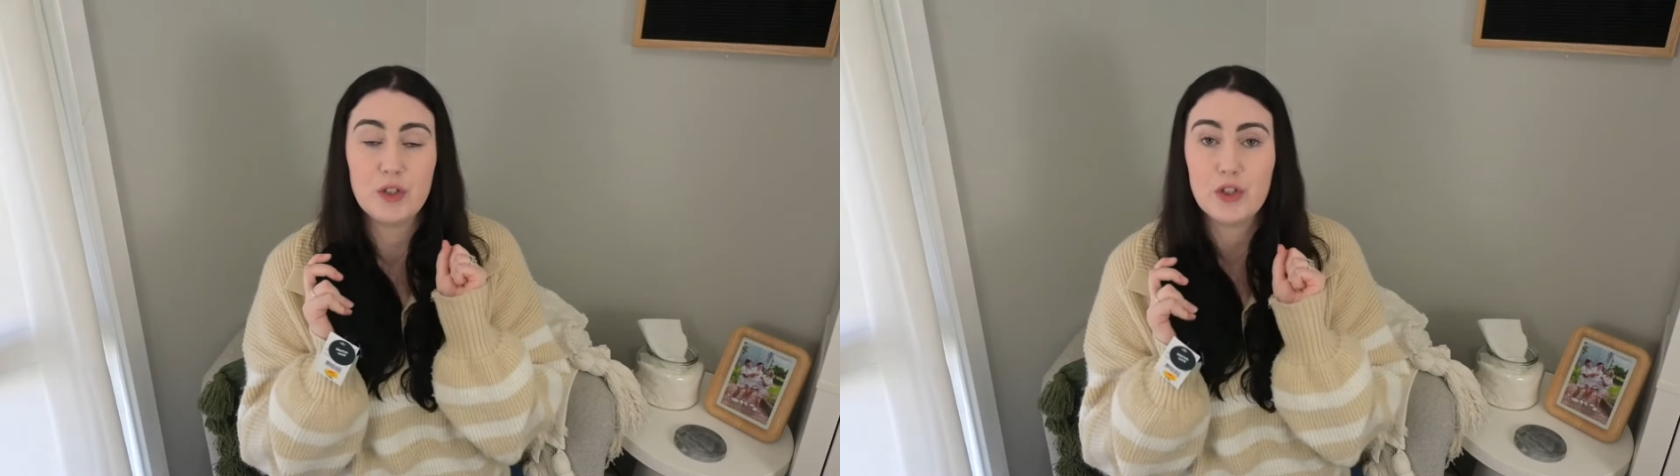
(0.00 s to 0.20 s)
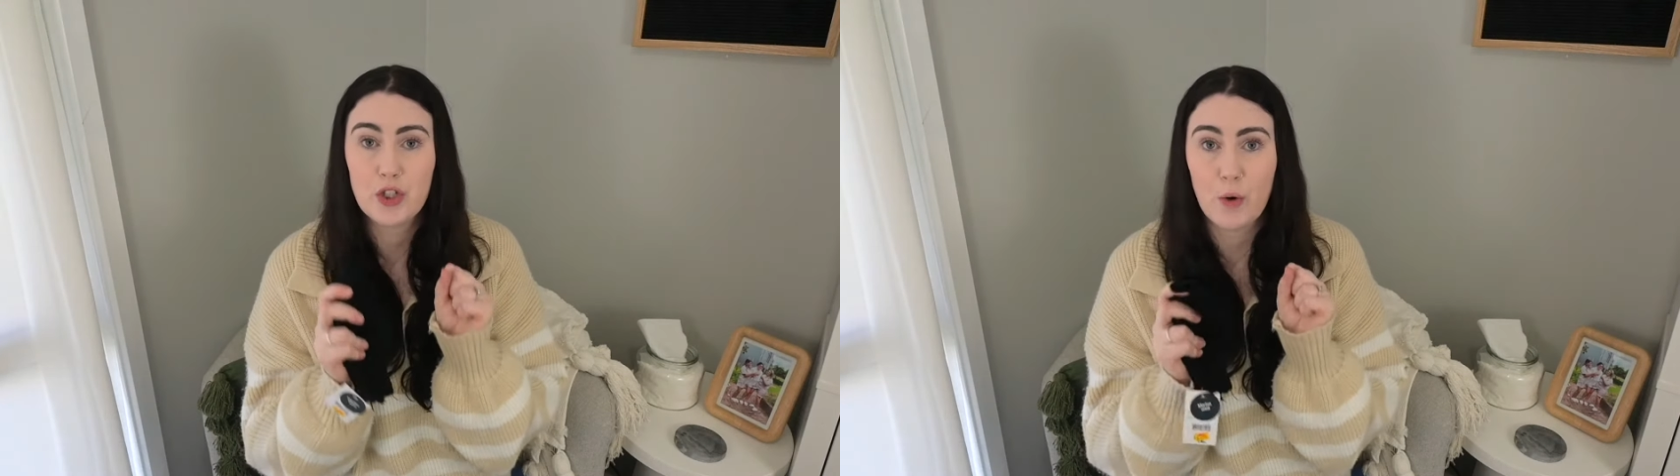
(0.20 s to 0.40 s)

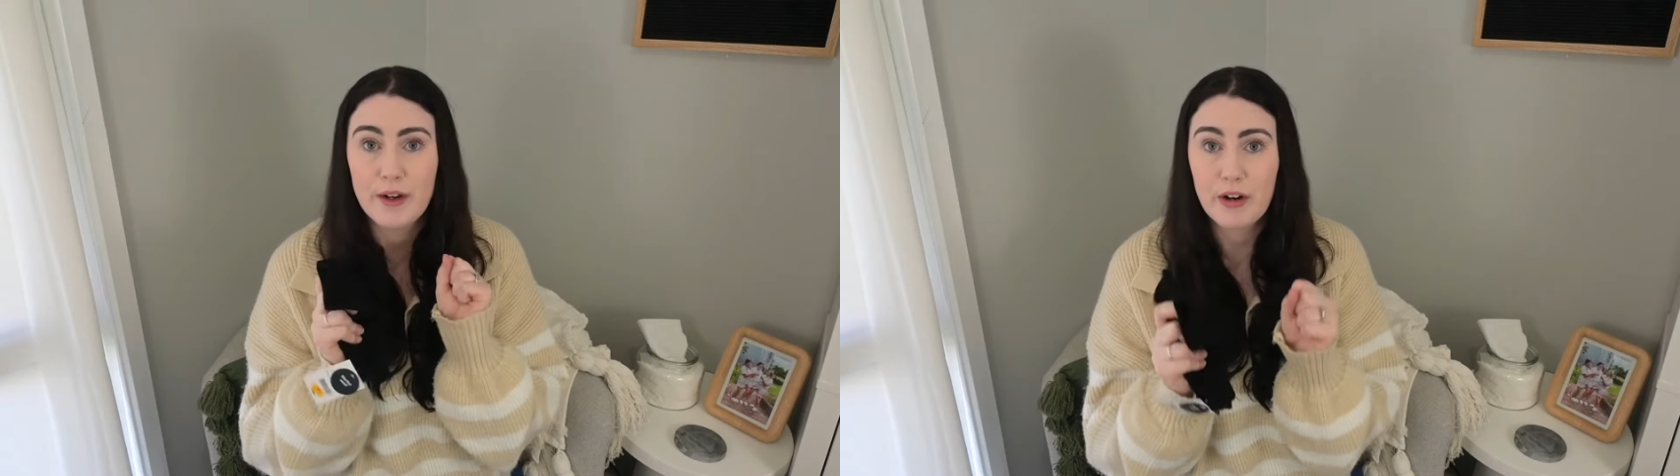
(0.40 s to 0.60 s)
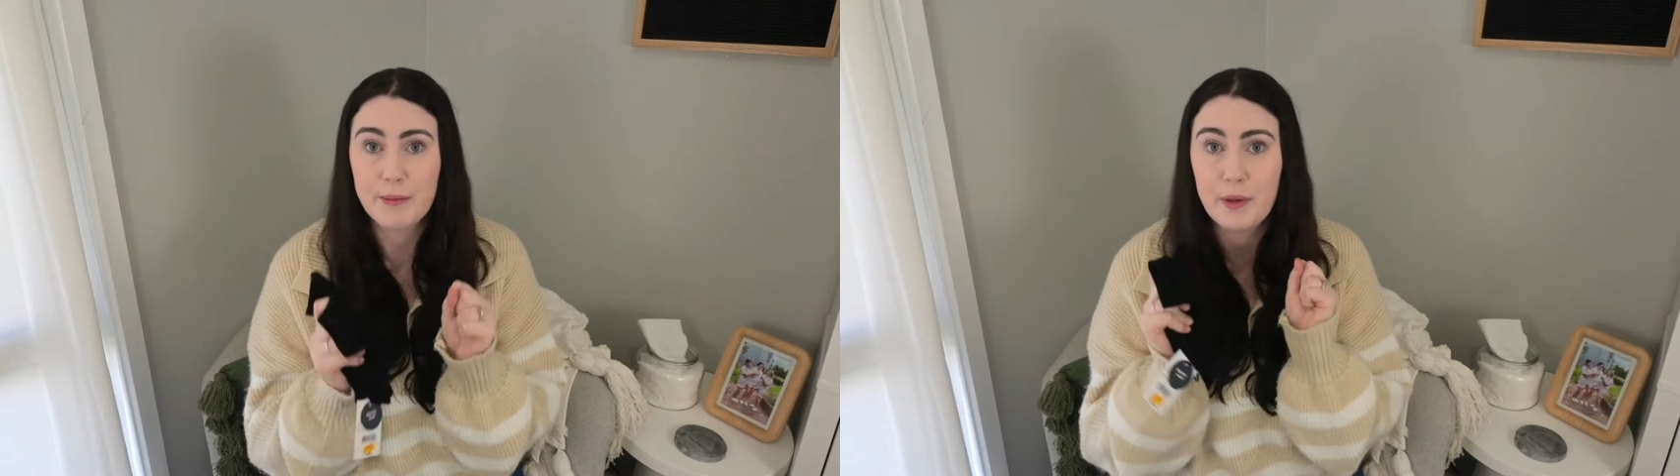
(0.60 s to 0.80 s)
so
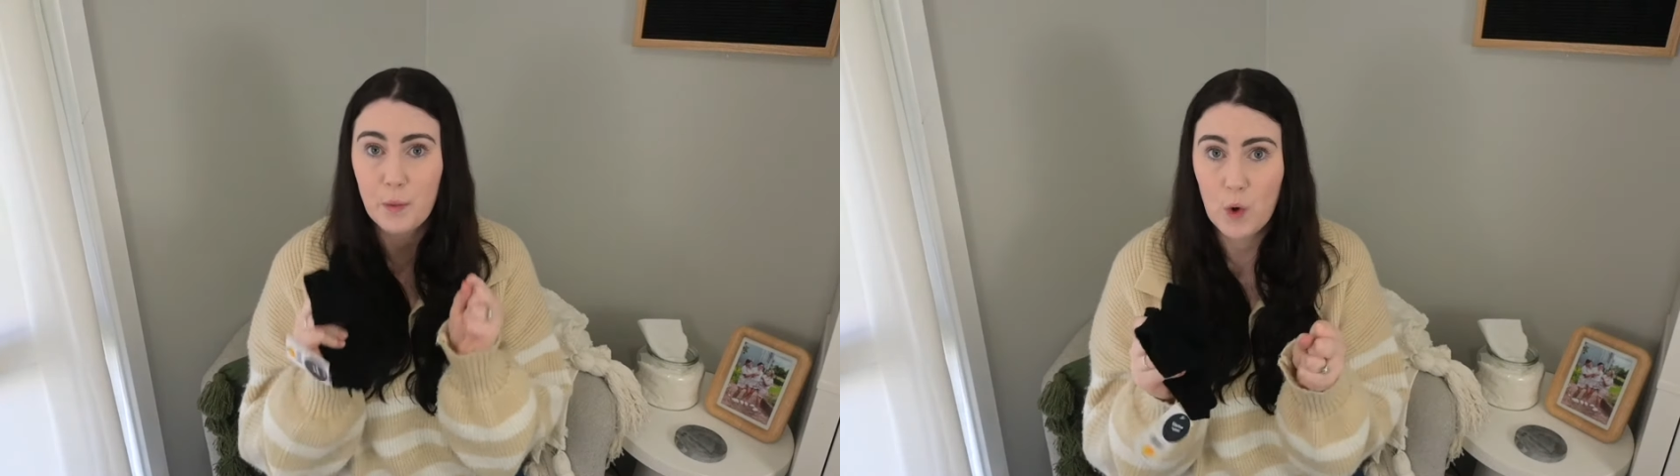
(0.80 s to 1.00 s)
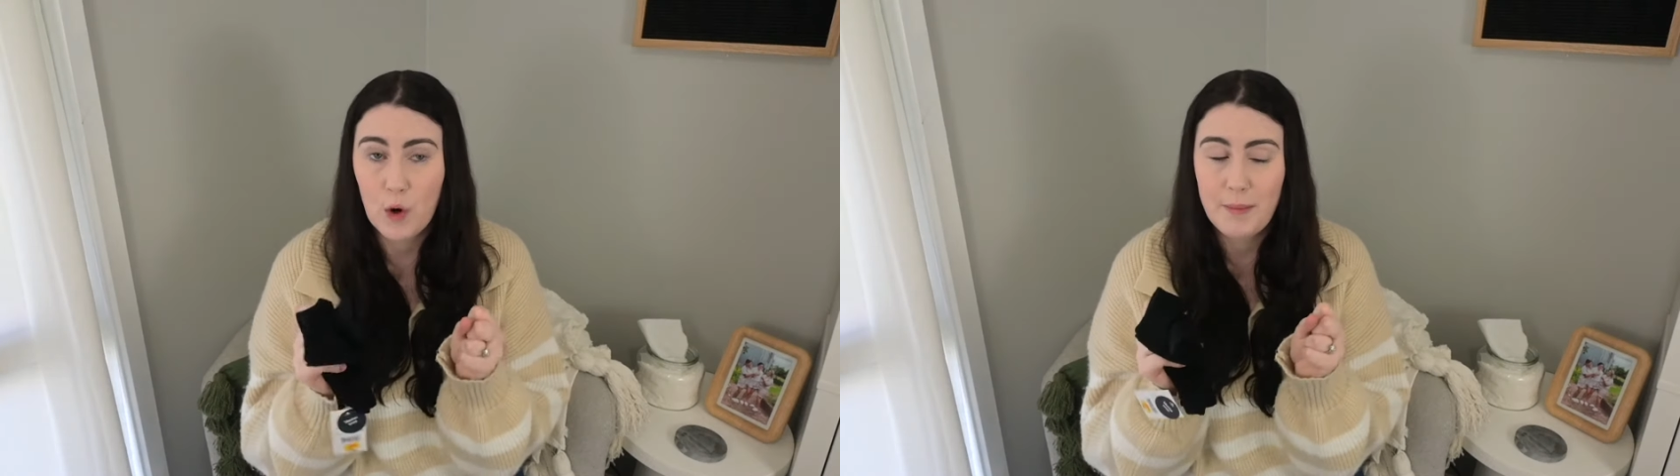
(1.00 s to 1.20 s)
incredibly
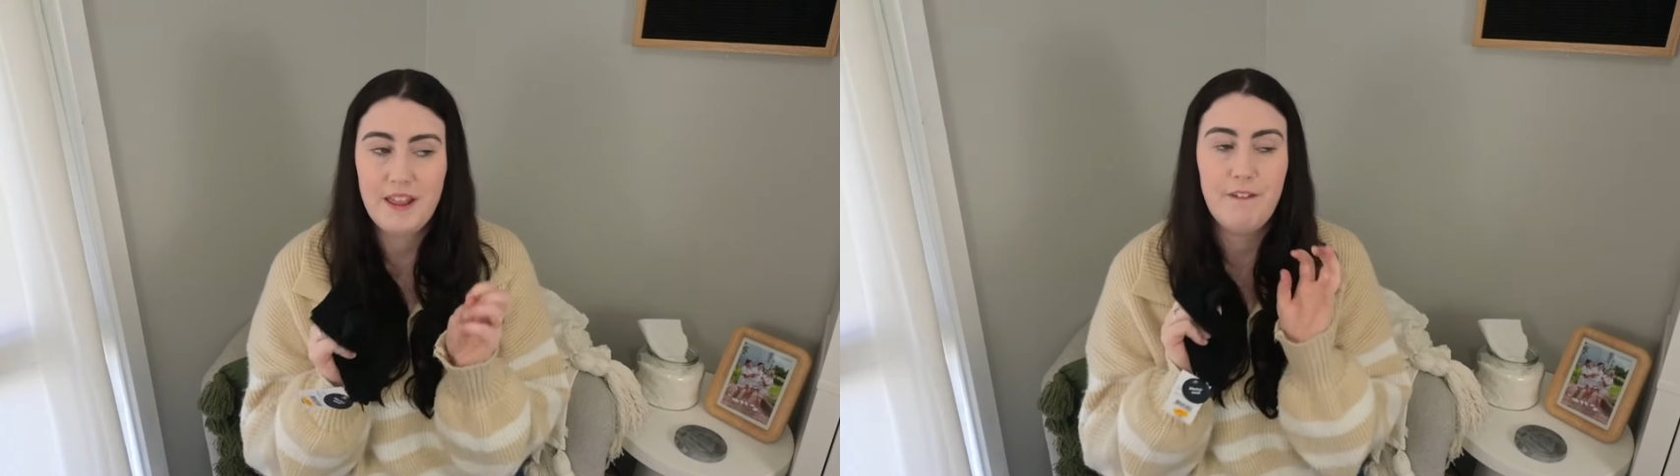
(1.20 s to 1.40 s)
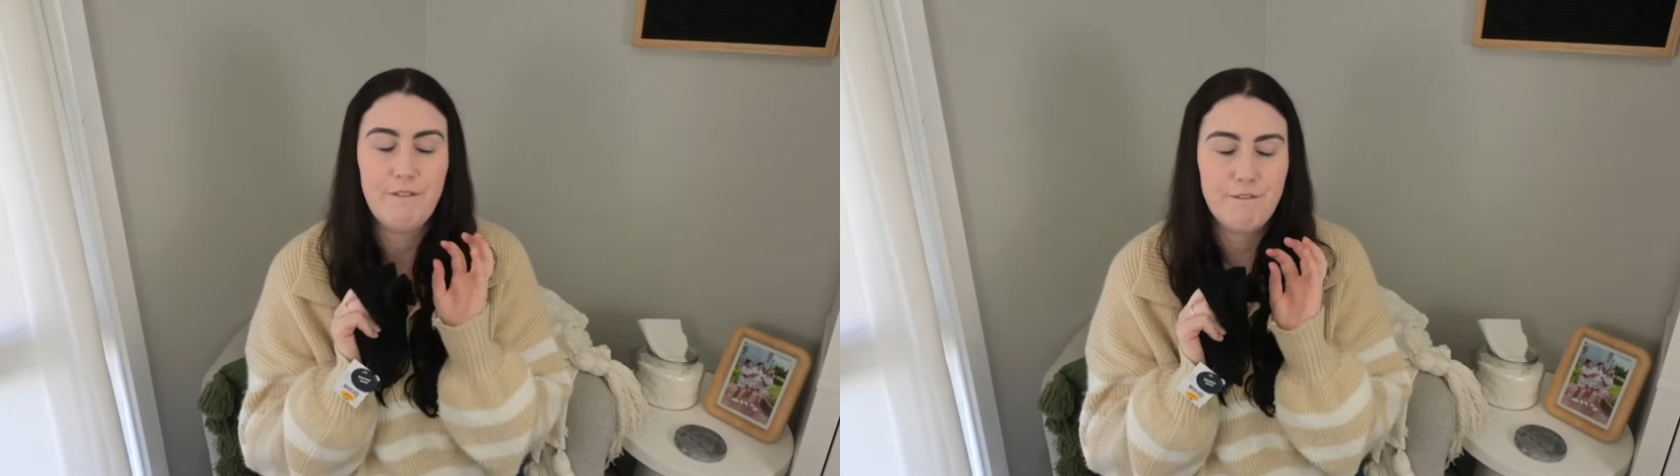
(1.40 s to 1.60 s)
warm in